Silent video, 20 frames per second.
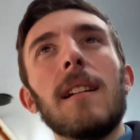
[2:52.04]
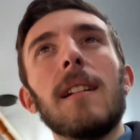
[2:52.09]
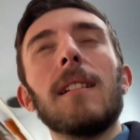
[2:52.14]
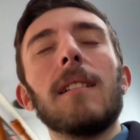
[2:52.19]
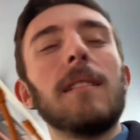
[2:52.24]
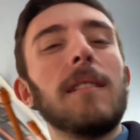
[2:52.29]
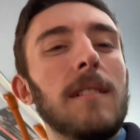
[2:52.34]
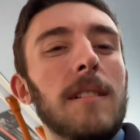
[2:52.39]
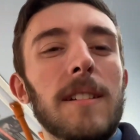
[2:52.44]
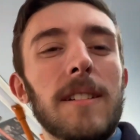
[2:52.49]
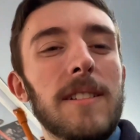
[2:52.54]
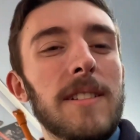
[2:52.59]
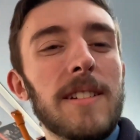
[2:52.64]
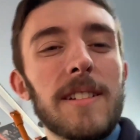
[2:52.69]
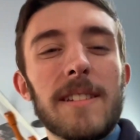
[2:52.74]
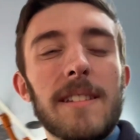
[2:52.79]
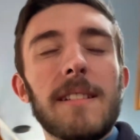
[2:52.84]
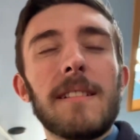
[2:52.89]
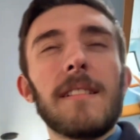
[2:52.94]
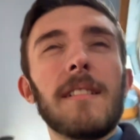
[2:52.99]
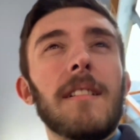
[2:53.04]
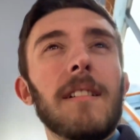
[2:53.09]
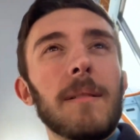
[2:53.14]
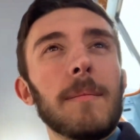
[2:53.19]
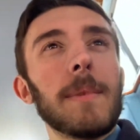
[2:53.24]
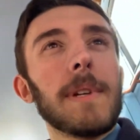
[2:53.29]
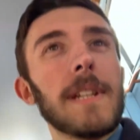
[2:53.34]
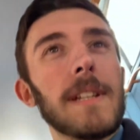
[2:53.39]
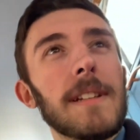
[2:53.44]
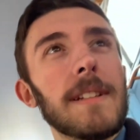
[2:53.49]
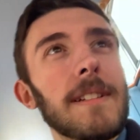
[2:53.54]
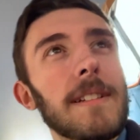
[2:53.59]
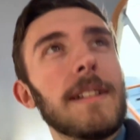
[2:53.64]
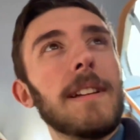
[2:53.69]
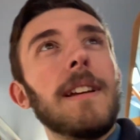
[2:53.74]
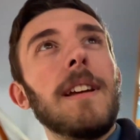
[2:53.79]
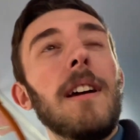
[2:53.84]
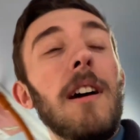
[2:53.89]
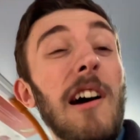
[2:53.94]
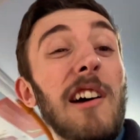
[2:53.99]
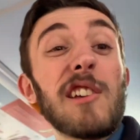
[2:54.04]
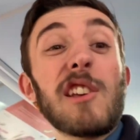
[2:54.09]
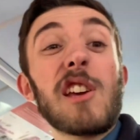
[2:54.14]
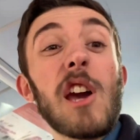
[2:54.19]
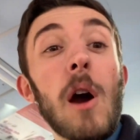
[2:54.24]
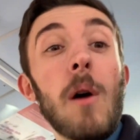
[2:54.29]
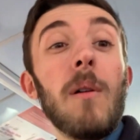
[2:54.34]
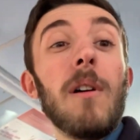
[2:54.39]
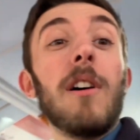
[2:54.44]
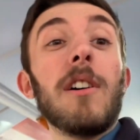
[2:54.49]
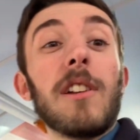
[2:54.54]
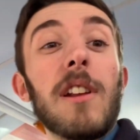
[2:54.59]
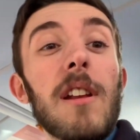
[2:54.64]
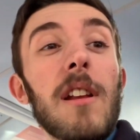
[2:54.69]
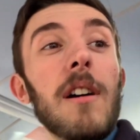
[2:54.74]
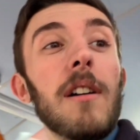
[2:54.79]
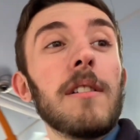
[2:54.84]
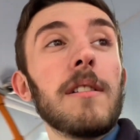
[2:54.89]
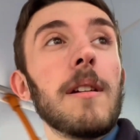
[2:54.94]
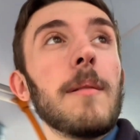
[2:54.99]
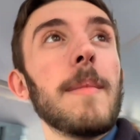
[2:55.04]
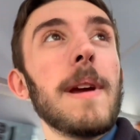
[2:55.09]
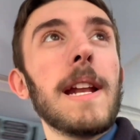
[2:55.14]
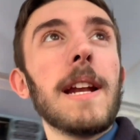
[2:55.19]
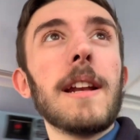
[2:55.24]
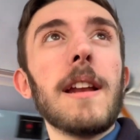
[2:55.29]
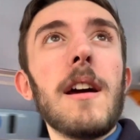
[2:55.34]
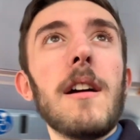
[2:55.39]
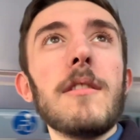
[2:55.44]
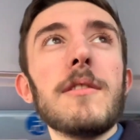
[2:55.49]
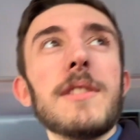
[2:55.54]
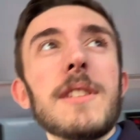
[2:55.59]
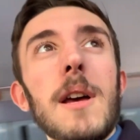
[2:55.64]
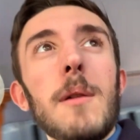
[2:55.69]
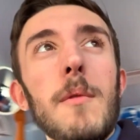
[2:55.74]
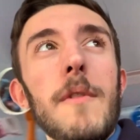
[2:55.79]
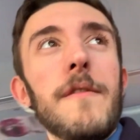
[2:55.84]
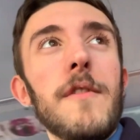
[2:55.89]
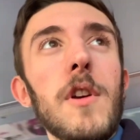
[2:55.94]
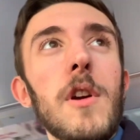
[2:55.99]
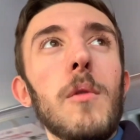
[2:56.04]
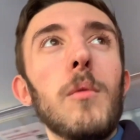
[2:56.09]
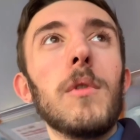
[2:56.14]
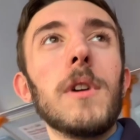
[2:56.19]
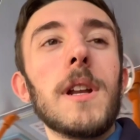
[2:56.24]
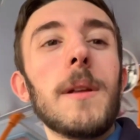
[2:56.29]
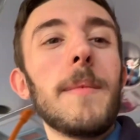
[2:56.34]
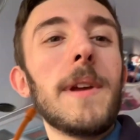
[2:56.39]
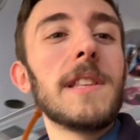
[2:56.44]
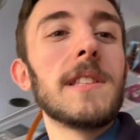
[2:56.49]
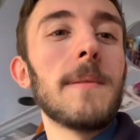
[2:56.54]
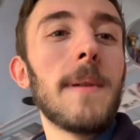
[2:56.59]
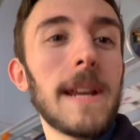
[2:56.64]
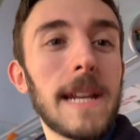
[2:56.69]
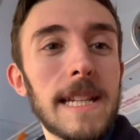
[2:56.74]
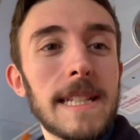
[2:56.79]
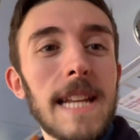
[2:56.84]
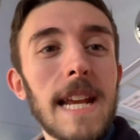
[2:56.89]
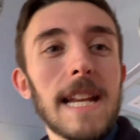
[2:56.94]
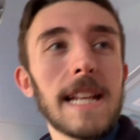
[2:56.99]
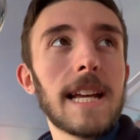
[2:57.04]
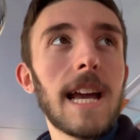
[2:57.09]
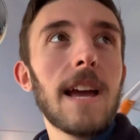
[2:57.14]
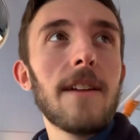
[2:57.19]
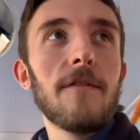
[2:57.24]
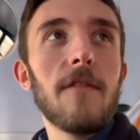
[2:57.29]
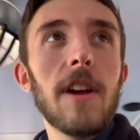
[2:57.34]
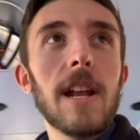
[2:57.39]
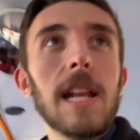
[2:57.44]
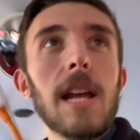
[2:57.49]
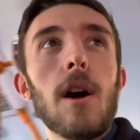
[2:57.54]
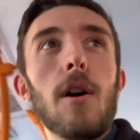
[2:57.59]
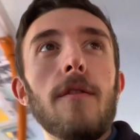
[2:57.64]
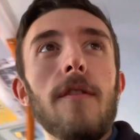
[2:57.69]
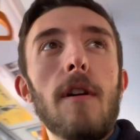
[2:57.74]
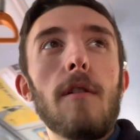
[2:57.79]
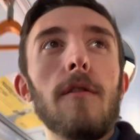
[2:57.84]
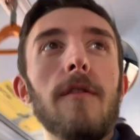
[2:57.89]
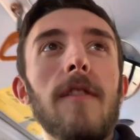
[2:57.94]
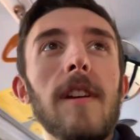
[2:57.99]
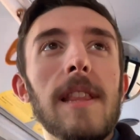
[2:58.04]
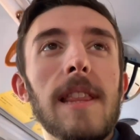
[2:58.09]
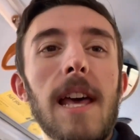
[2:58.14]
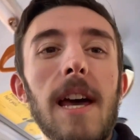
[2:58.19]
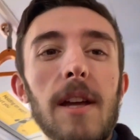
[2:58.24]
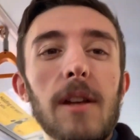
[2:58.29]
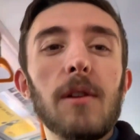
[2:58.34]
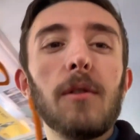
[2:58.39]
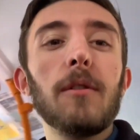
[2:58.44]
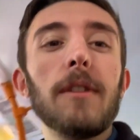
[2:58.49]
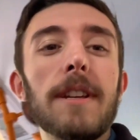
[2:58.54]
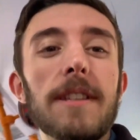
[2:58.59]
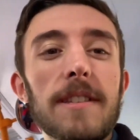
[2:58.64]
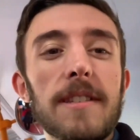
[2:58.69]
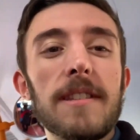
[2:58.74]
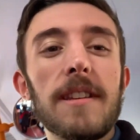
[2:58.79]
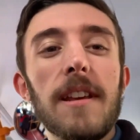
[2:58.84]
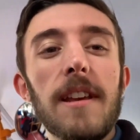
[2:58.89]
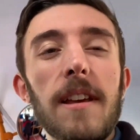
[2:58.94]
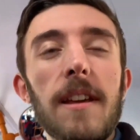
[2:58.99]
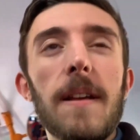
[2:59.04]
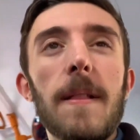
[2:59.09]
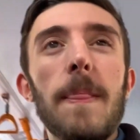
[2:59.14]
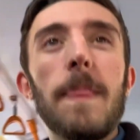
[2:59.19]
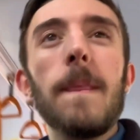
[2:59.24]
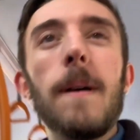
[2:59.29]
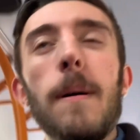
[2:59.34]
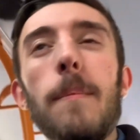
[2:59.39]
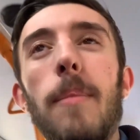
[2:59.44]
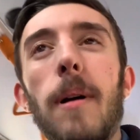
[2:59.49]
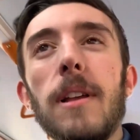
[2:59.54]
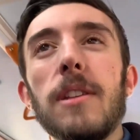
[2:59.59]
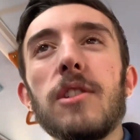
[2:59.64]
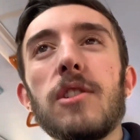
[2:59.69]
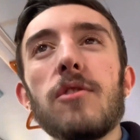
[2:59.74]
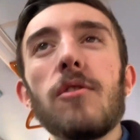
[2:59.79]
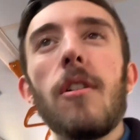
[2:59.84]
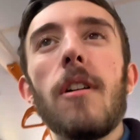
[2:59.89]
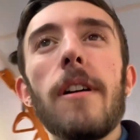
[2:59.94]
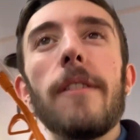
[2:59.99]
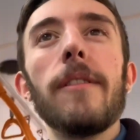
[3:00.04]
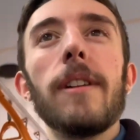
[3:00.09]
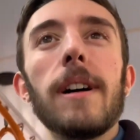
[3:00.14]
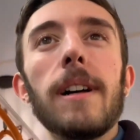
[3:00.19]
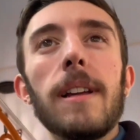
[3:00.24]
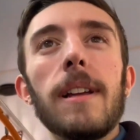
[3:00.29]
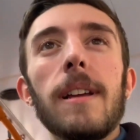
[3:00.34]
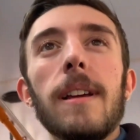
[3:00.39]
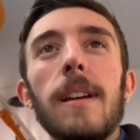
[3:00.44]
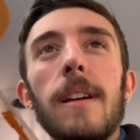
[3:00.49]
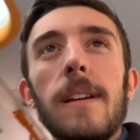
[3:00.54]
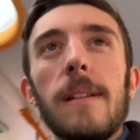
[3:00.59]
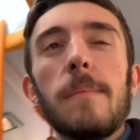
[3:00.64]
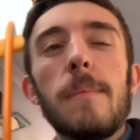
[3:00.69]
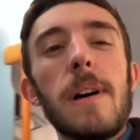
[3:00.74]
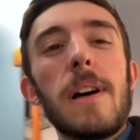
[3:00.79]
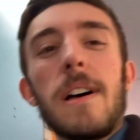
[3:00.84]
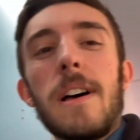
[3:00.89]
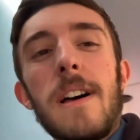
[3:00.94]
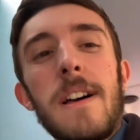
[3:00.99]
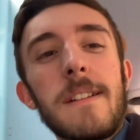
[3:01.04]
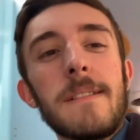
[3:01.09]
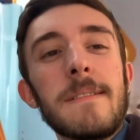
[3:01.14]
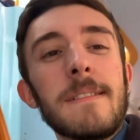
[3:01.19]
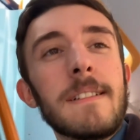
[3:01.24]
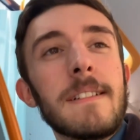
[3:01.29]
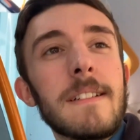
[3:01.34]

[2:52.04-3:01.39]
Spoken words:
Oh, it's just a nightmare. I could go on and on. I mean, I know some of you are wanting me to make a dedicated video of everything that annoys a bus driver, but